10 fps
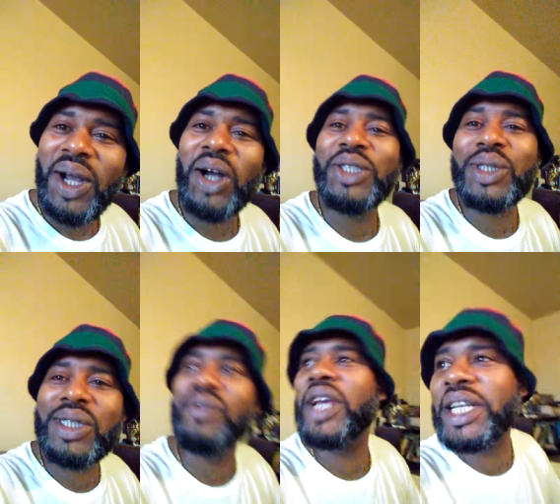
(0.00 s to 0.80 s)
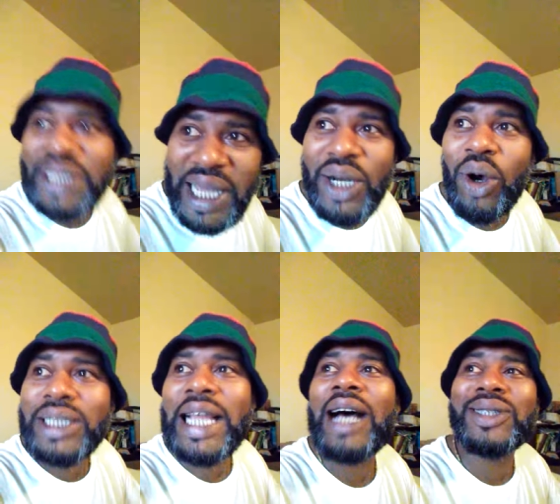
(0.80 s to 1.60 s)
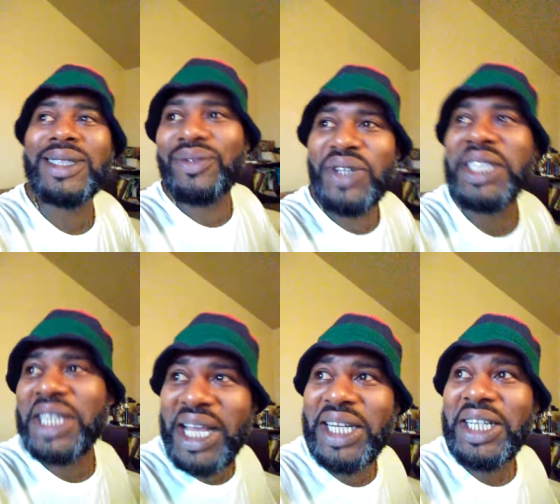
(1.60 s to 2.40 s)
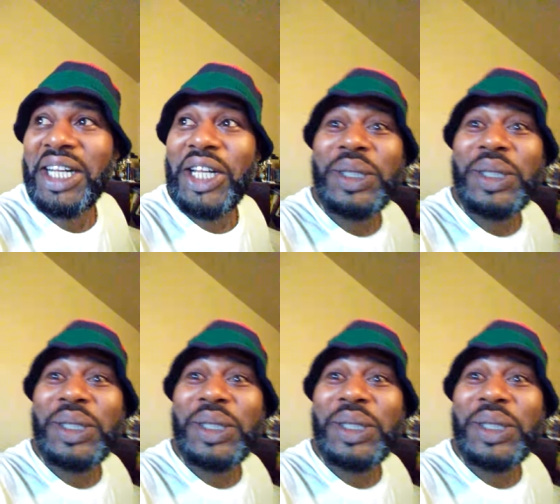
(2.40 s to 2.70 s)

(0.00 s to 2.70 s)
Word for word: Hundreds of years later, or thousands of years later,